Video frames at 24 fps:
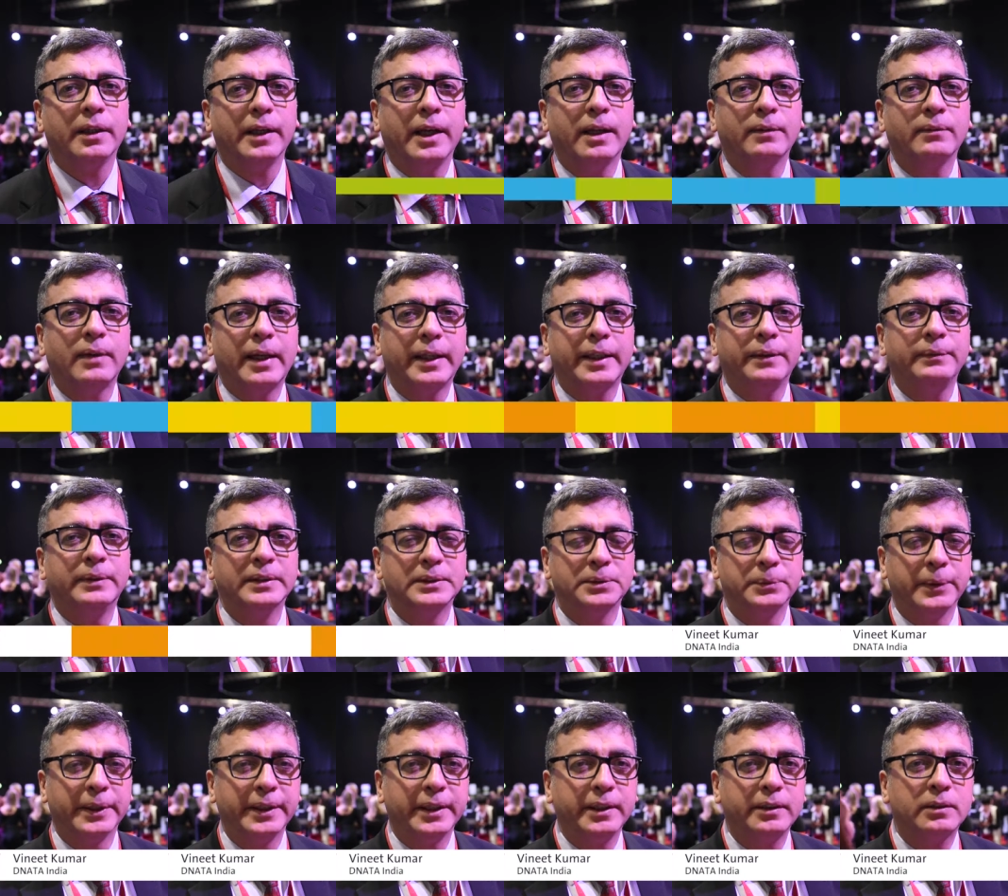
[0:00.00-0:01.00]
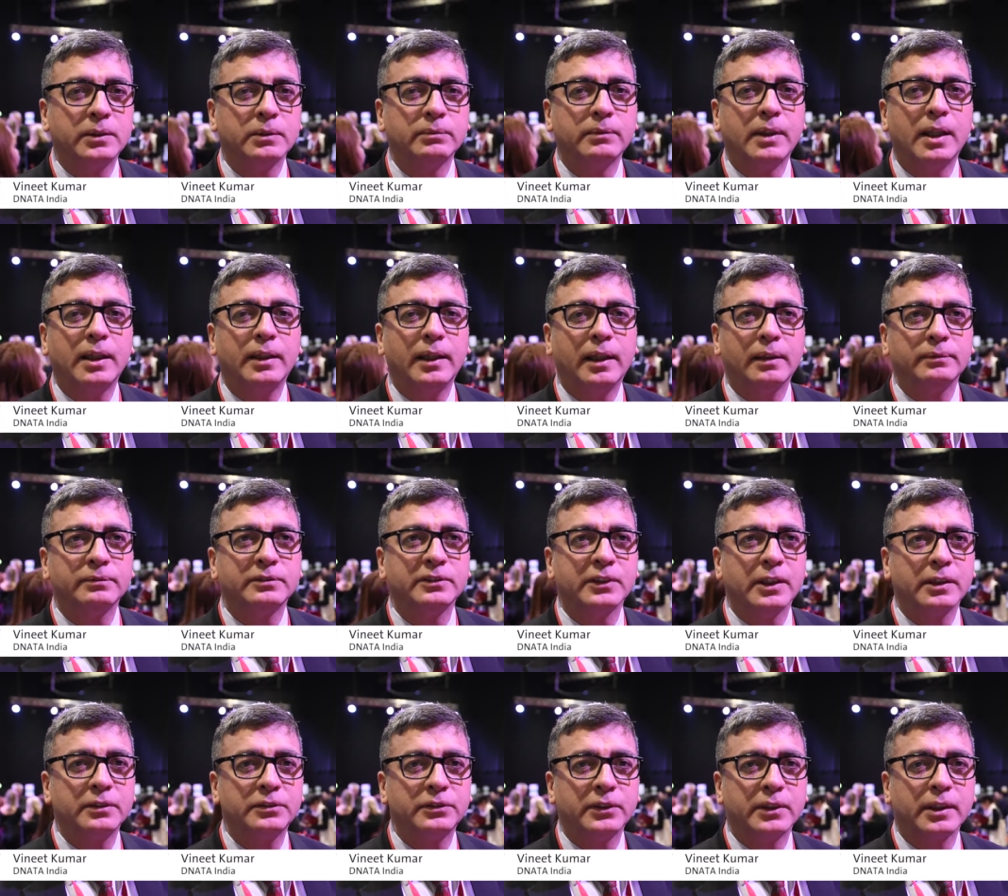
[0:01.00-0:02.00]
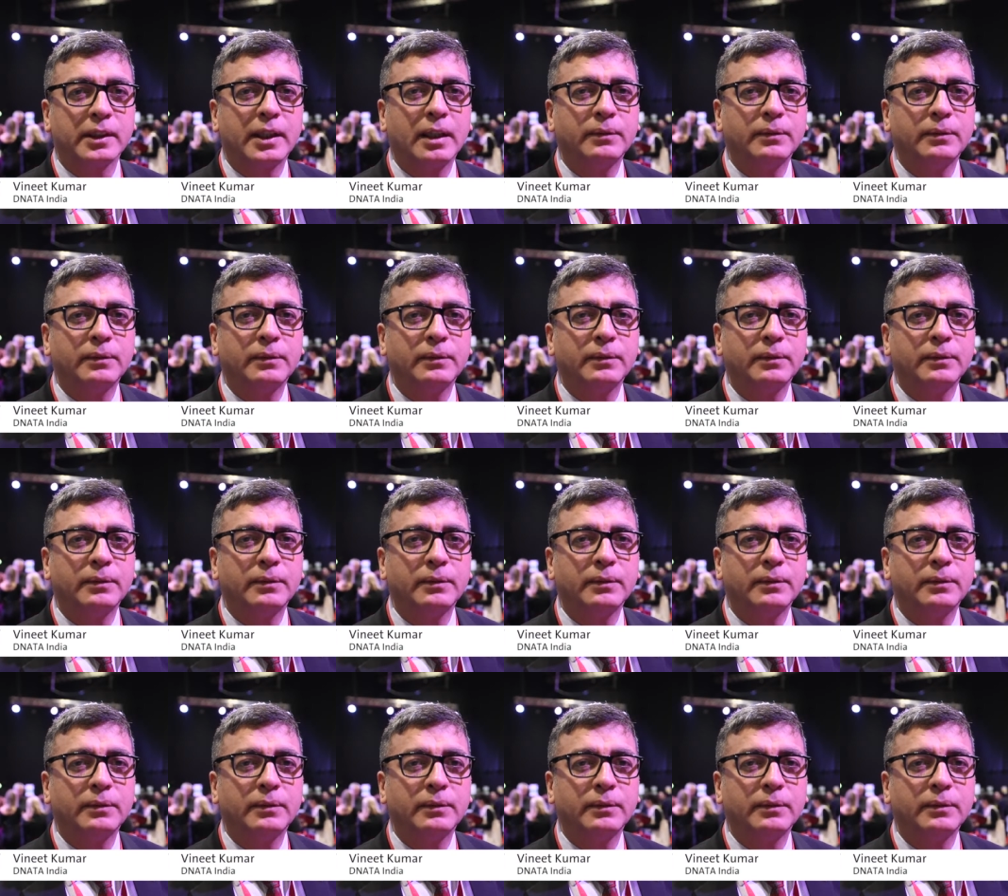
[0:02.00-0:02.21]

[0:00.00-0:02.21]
Yeah, my name is Vineet Kumar. I work for a